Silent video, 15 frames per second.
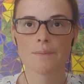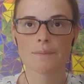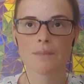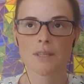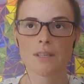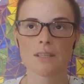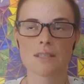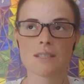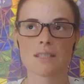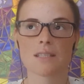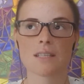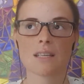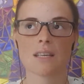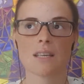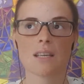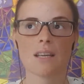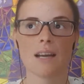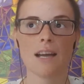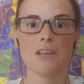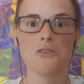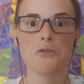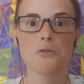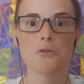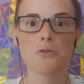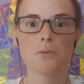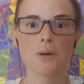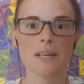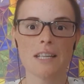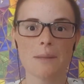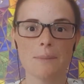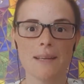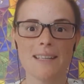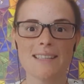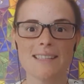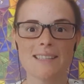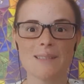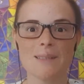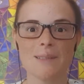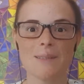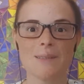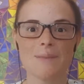because I knew what it meant,